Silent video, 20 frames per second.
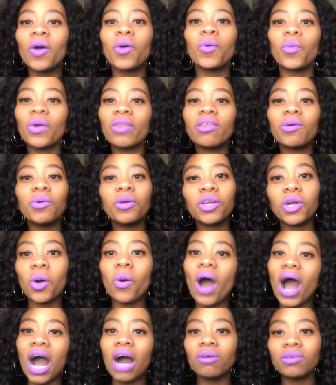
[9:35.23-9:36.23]
where there were
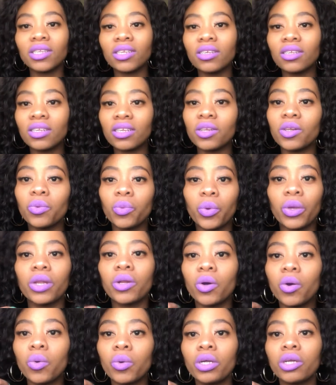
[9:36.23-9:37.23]
no houses and where
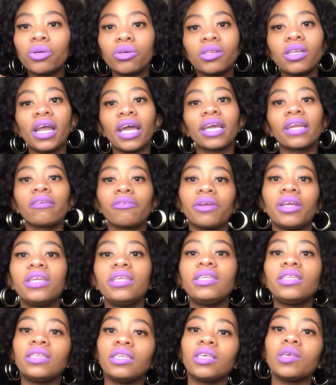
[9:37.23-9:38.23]
no one could like
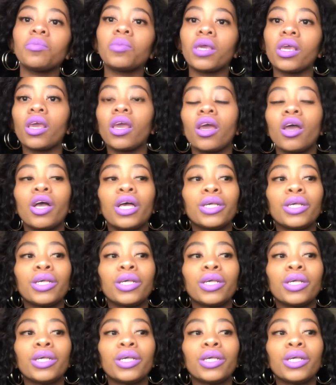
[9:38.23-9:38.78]
really see me.